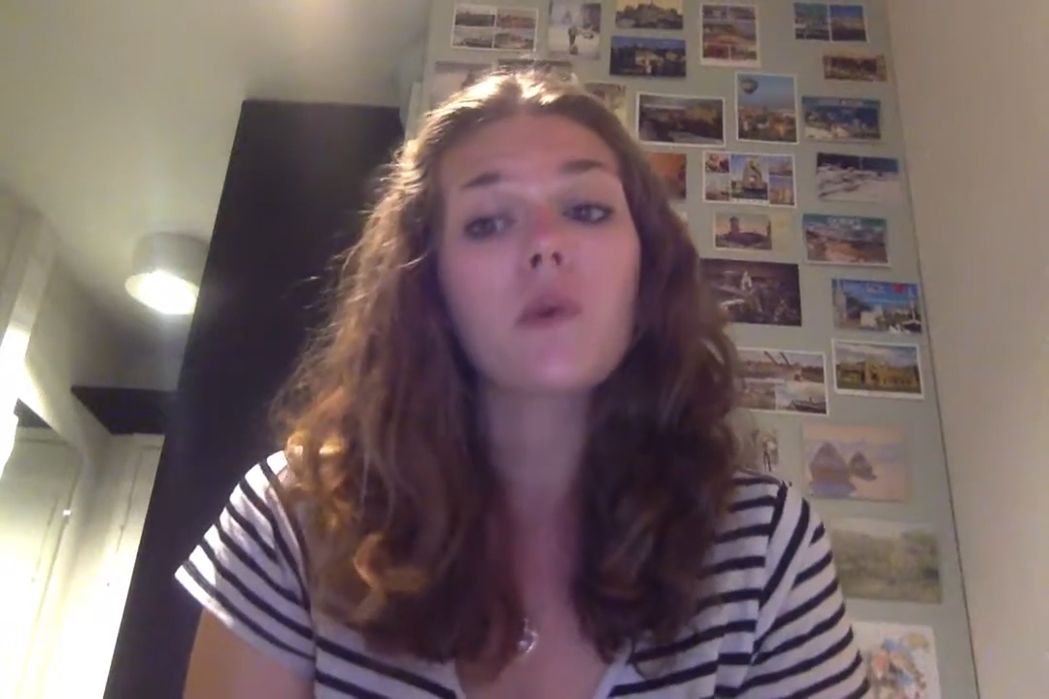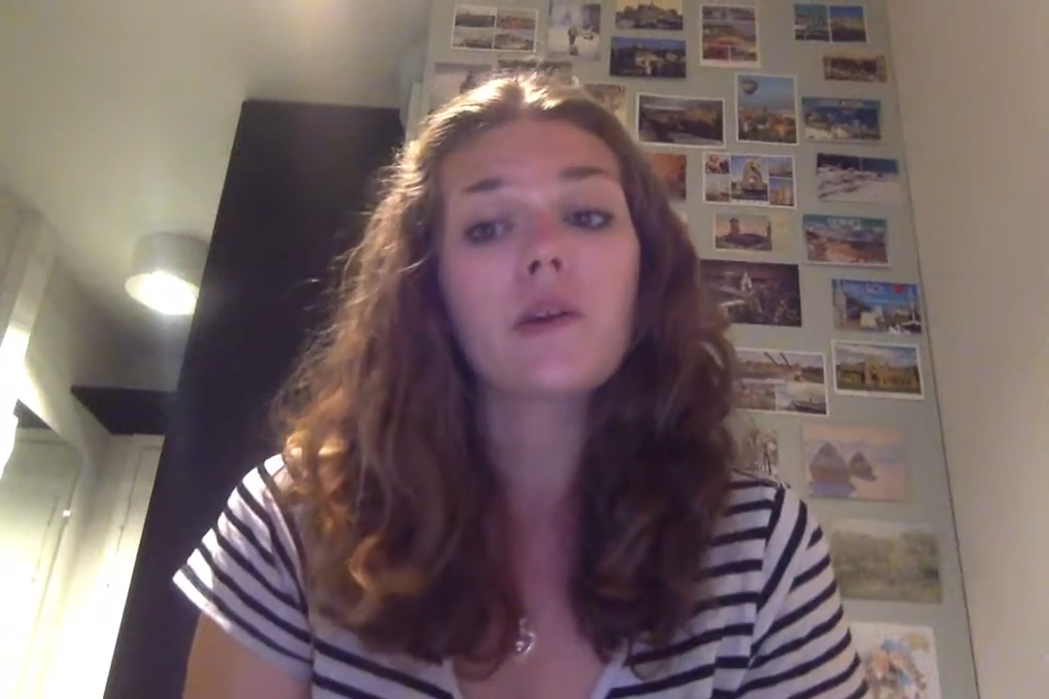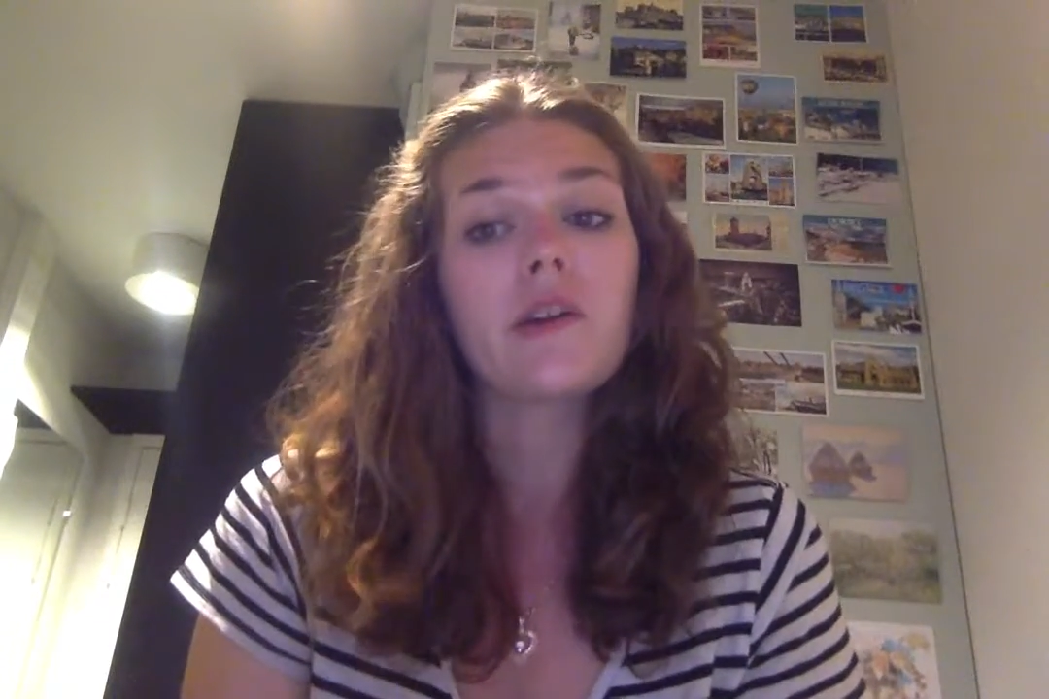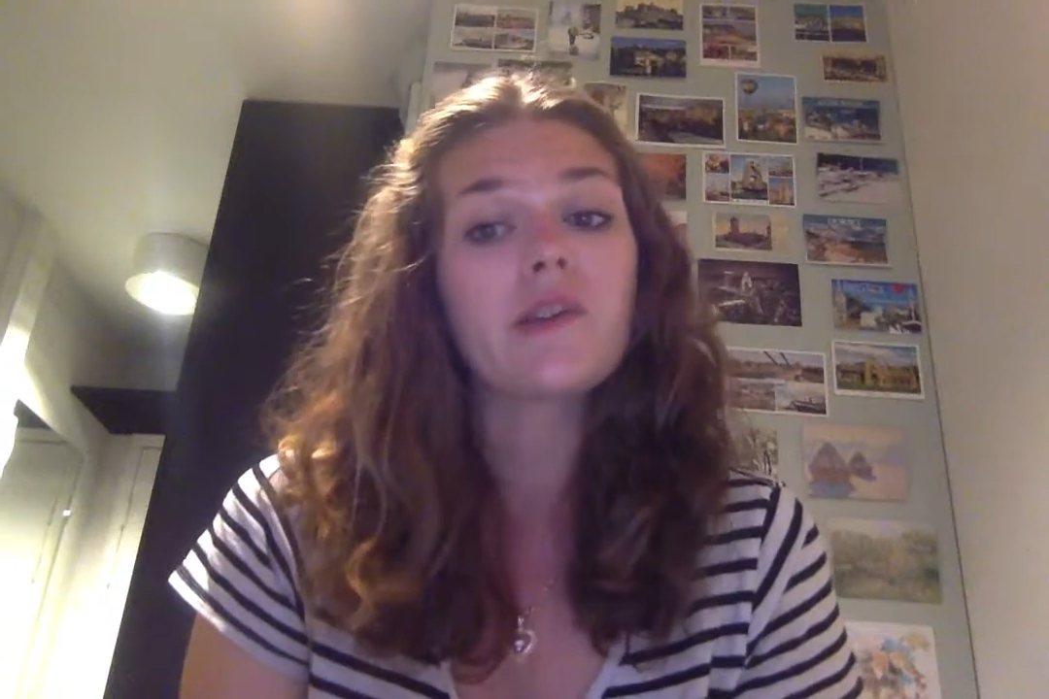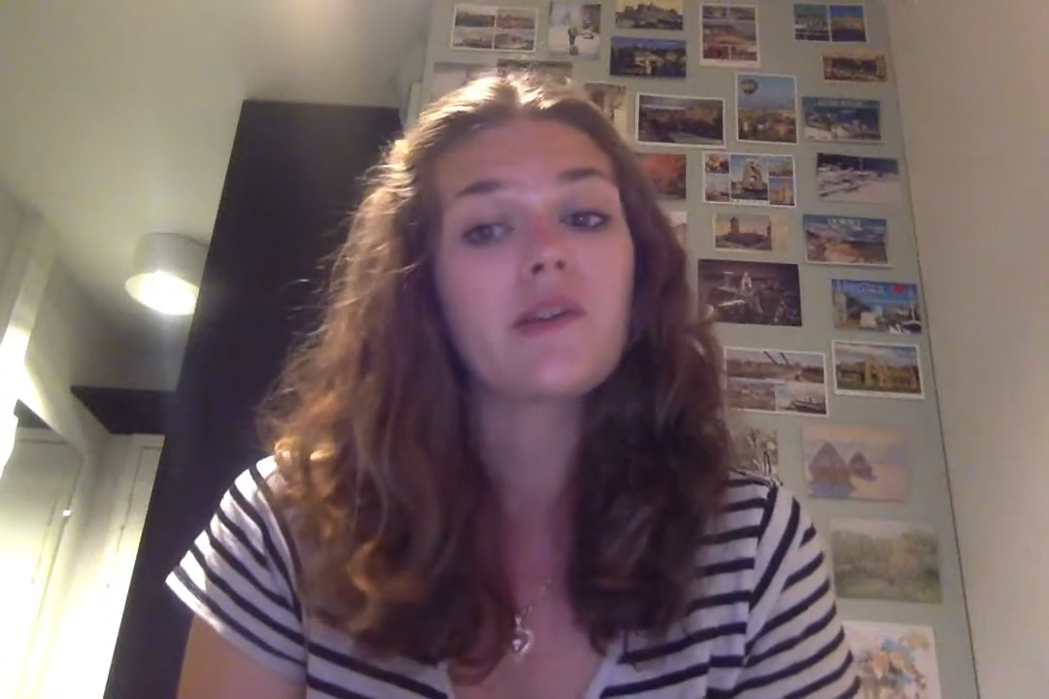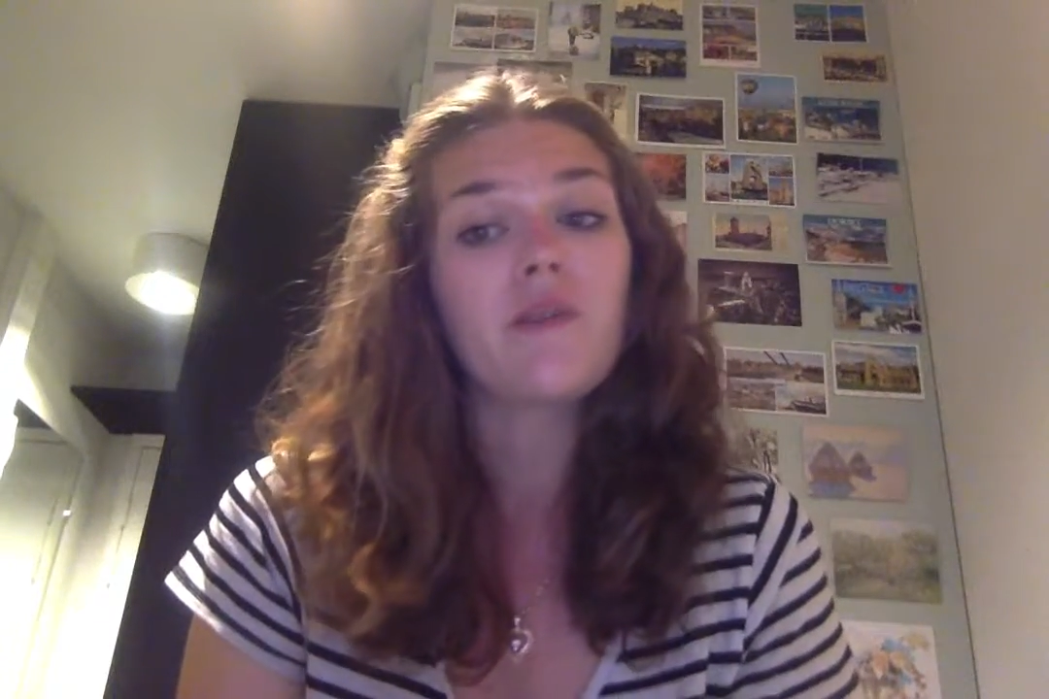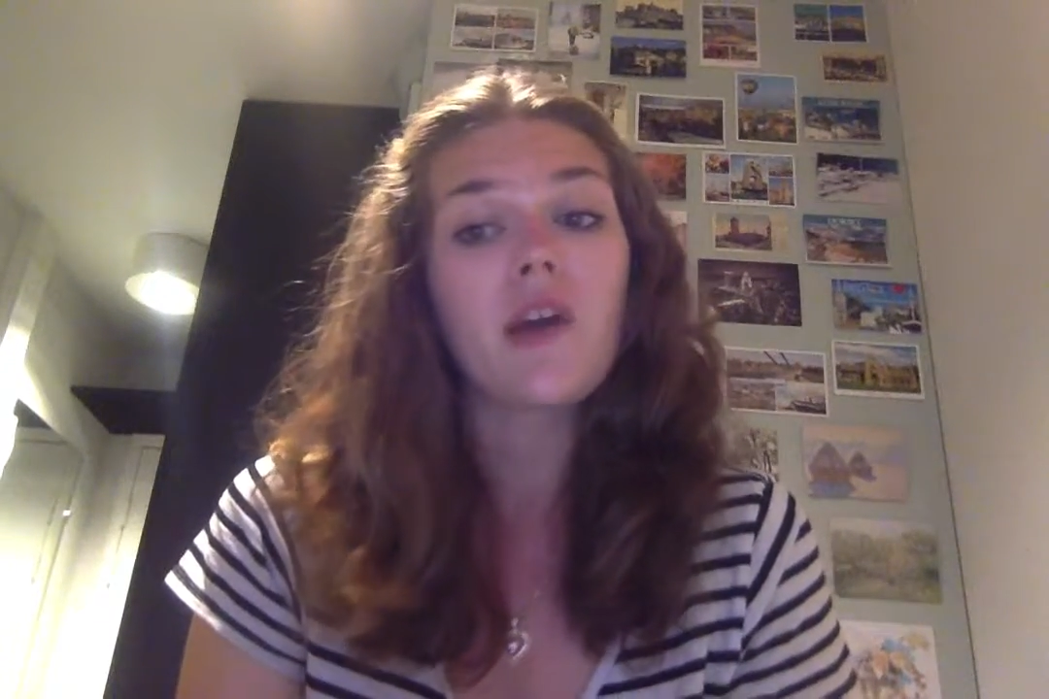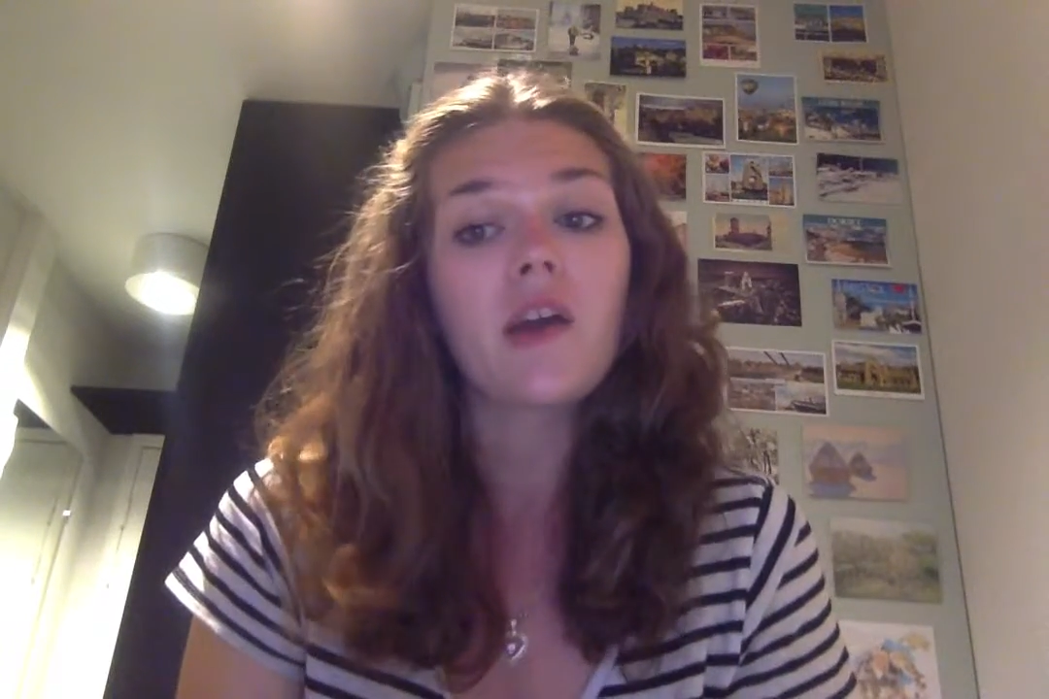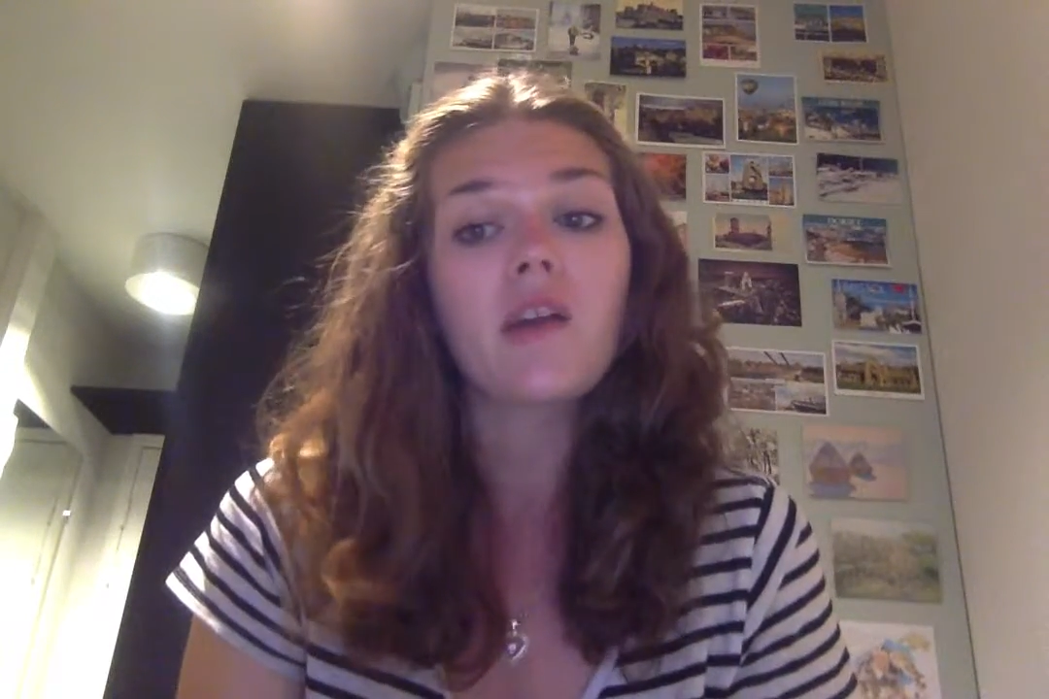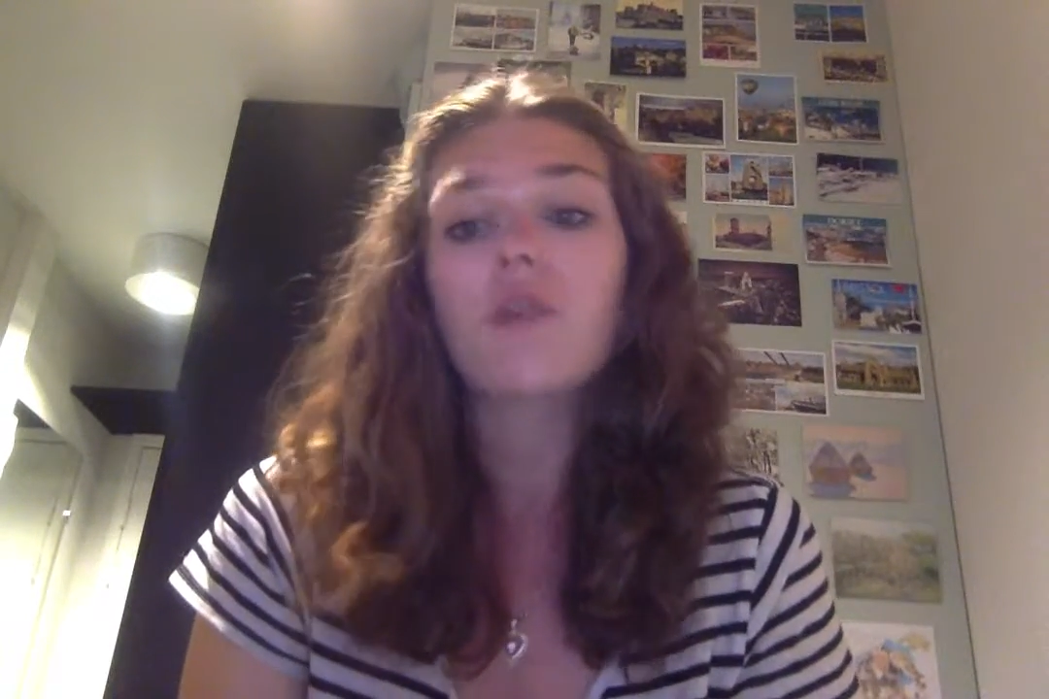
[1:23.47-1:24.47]
organizing
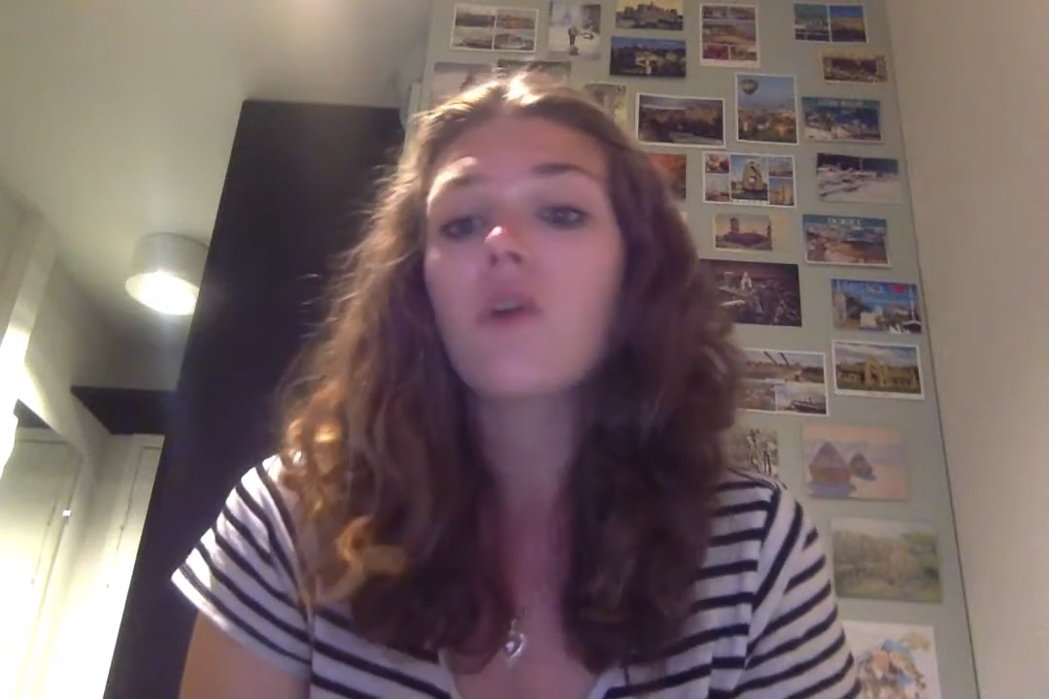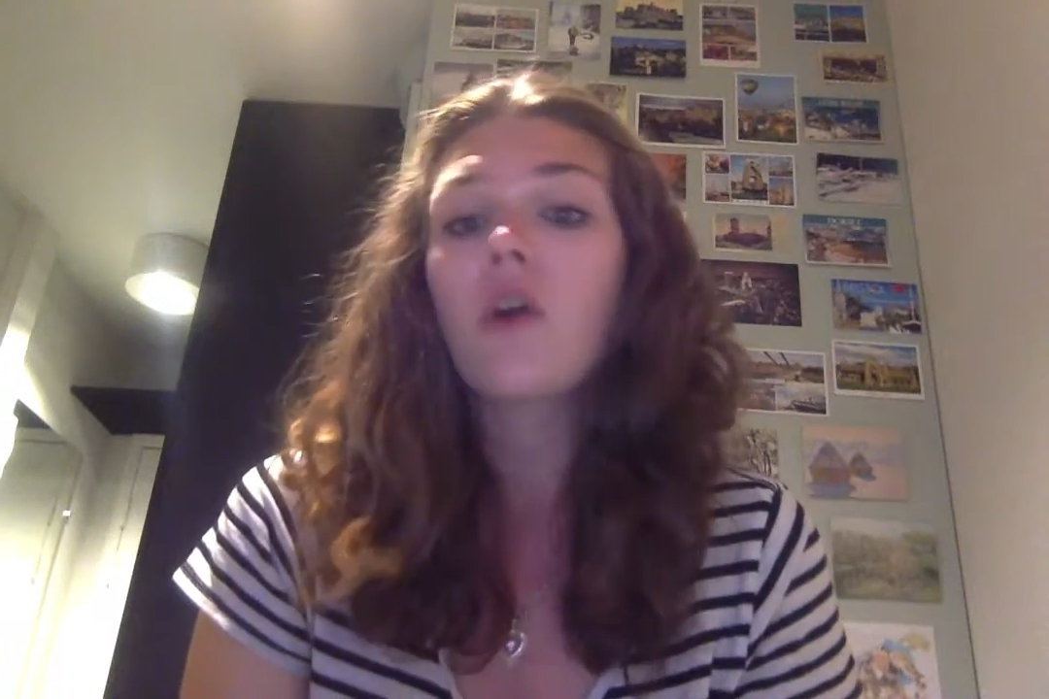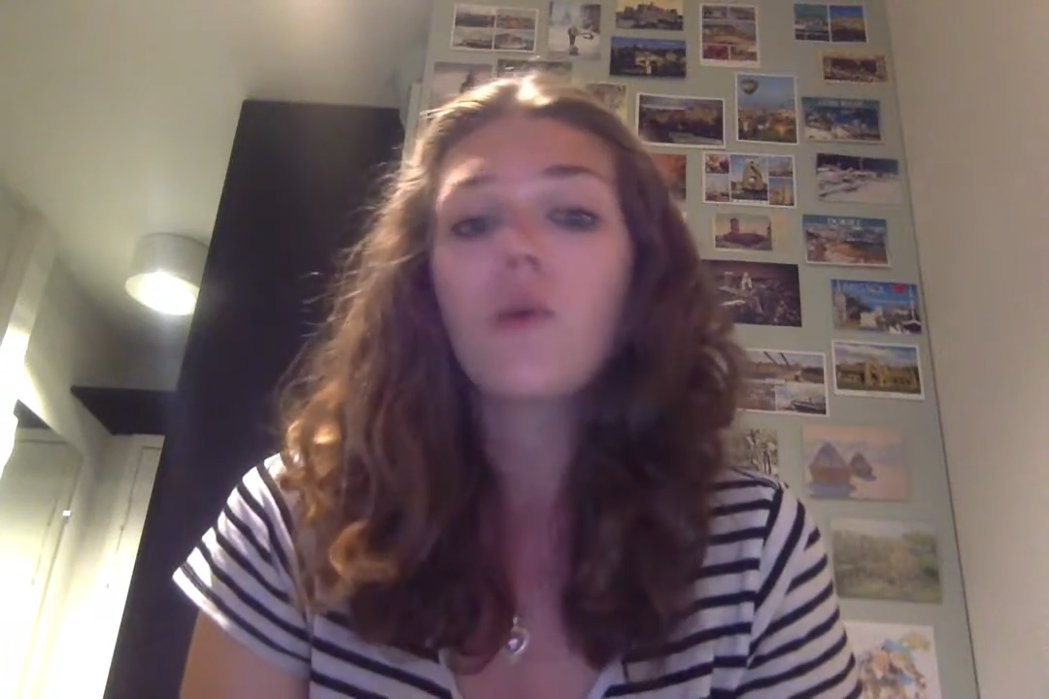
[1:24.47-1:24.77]
vans,